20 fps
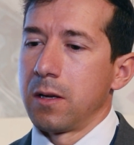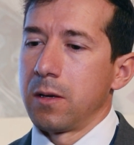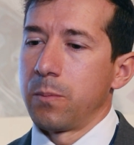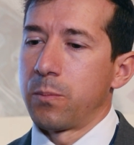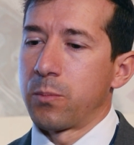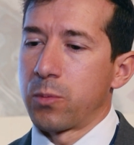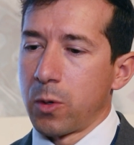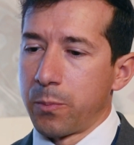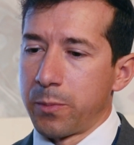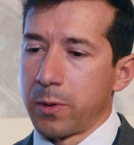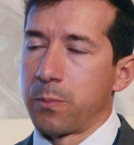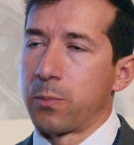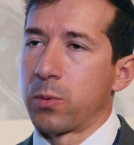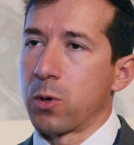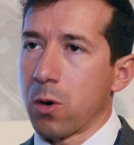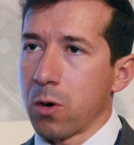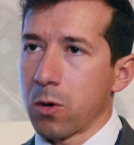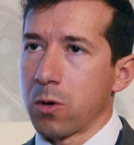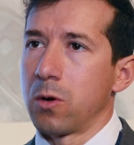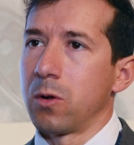proper
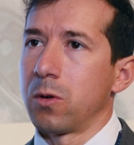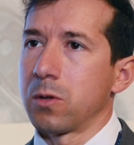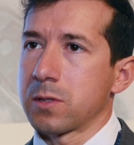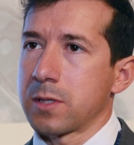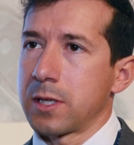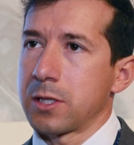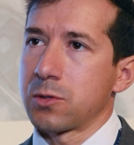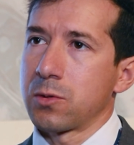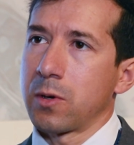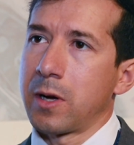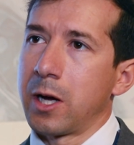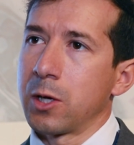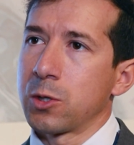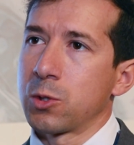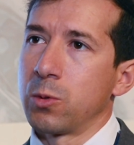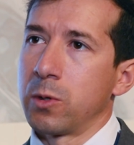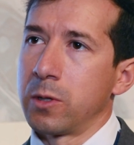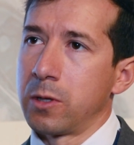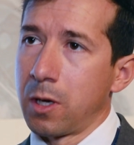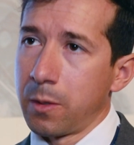protocols as to how
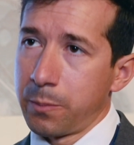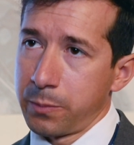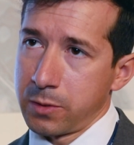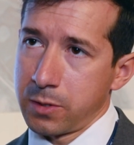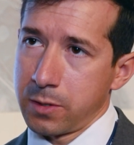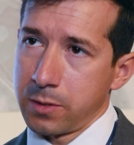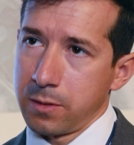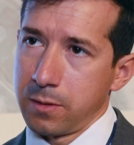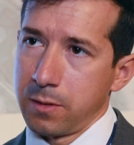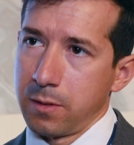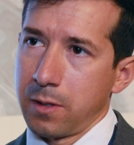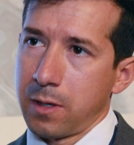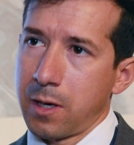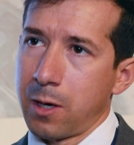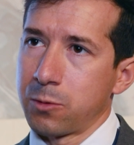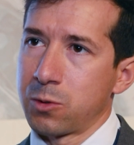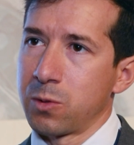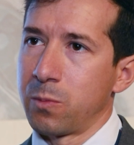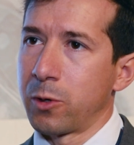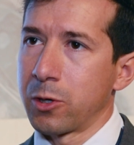to adopt,
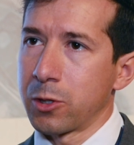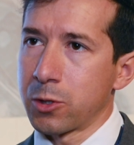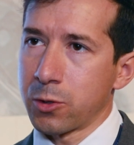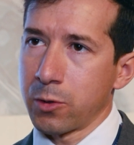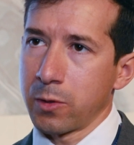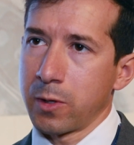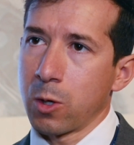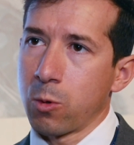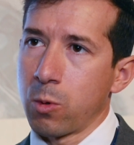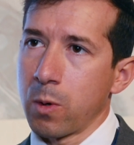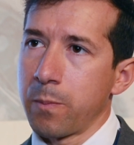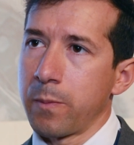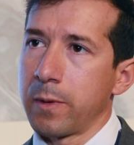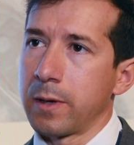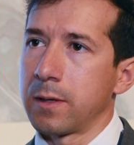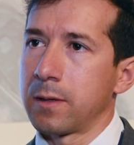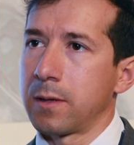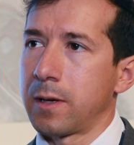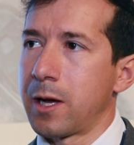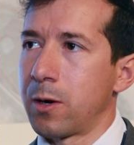how to monitor the
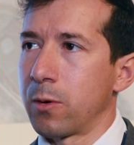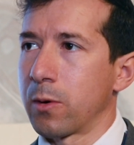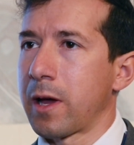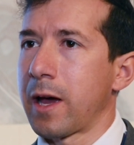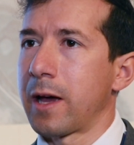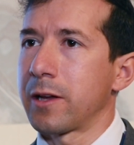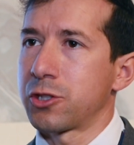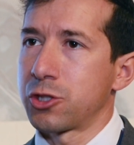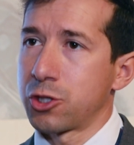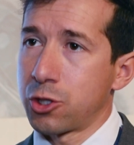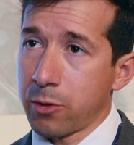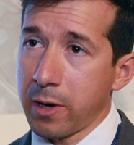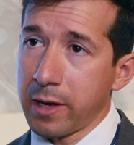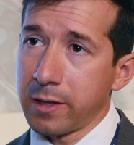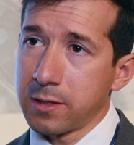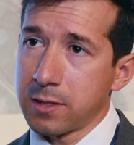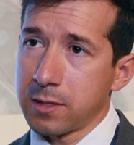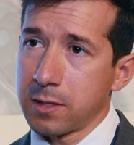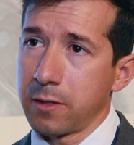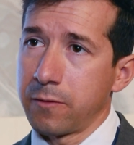equipment, how to catch
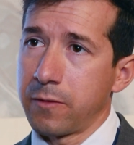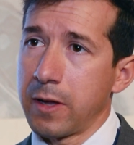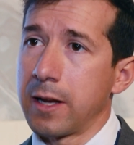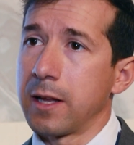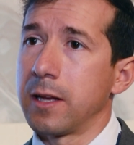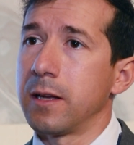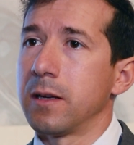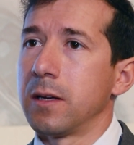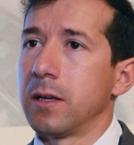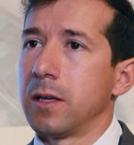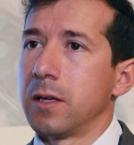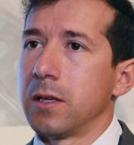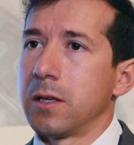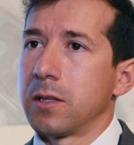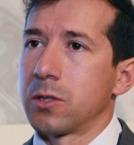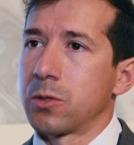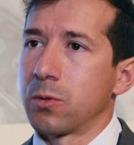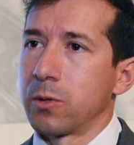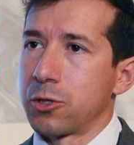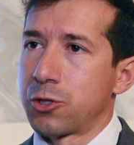trends, if any,
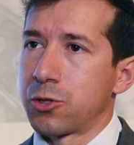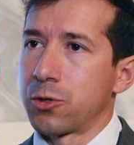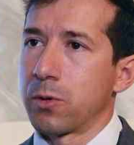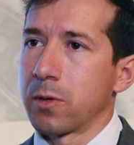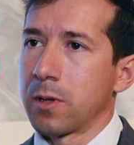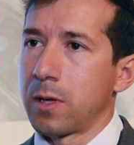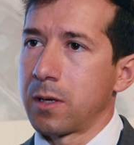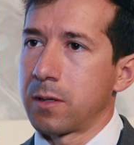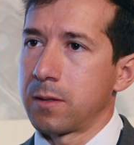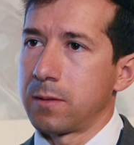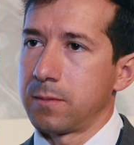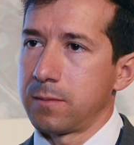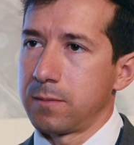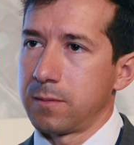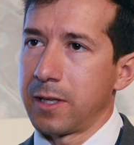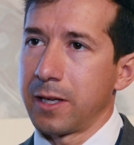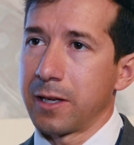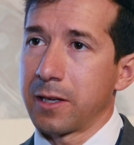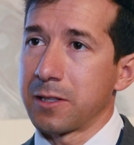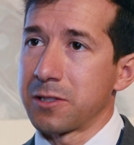to ensure that
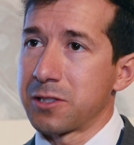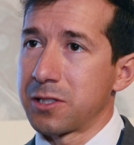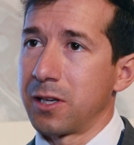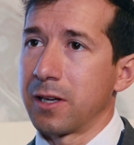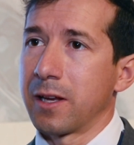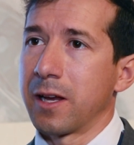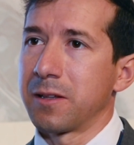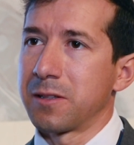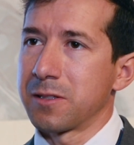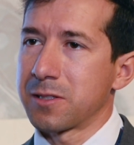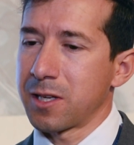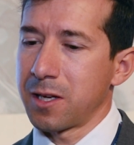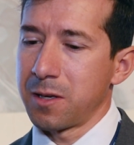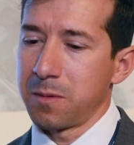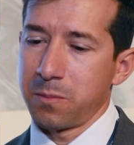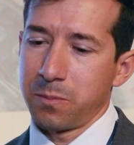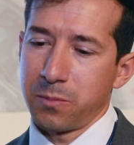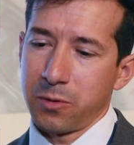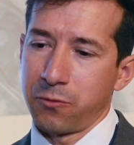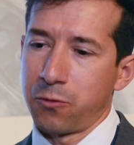they can still get the
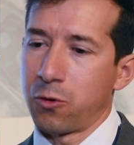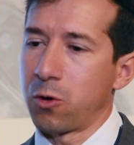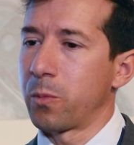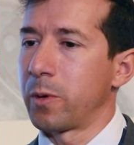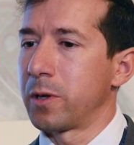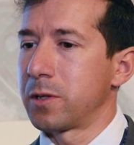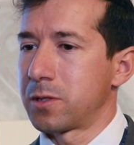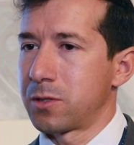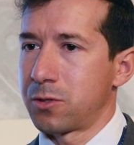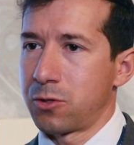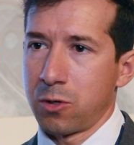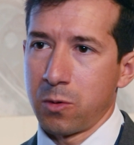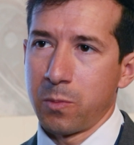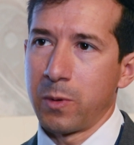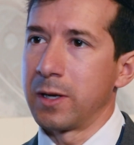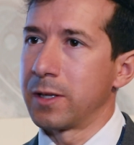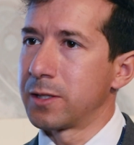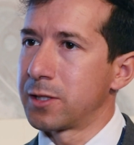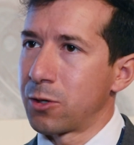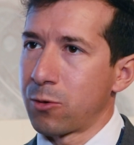same performance,
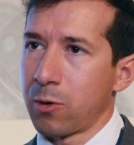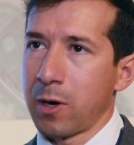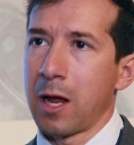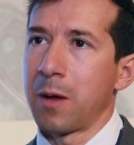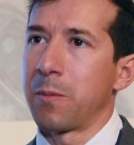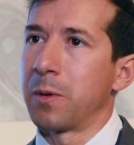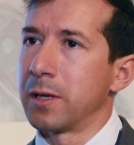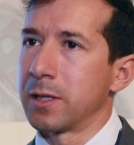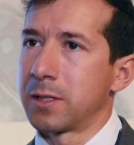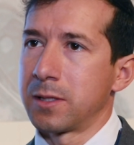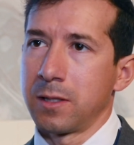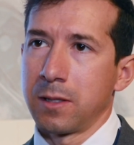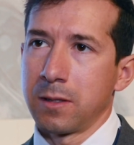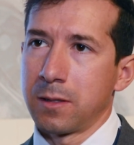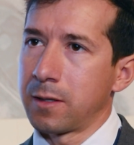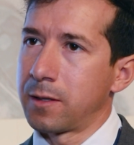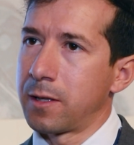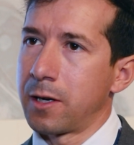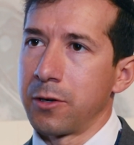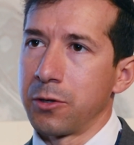durability, reliability
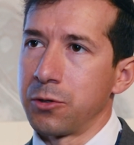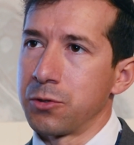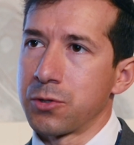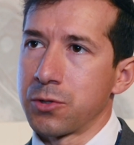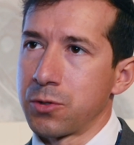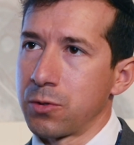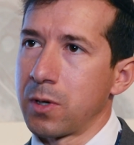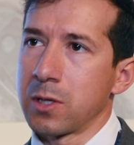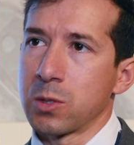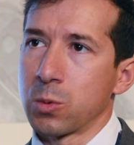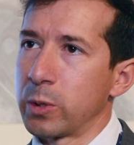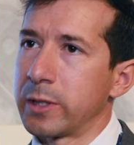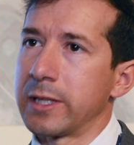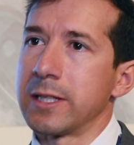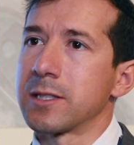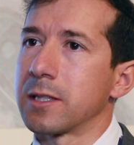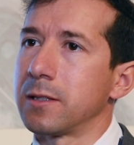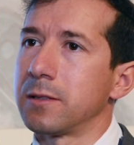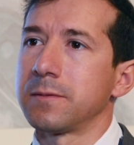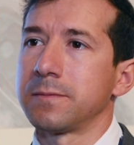that they're used to as with
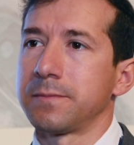diesel.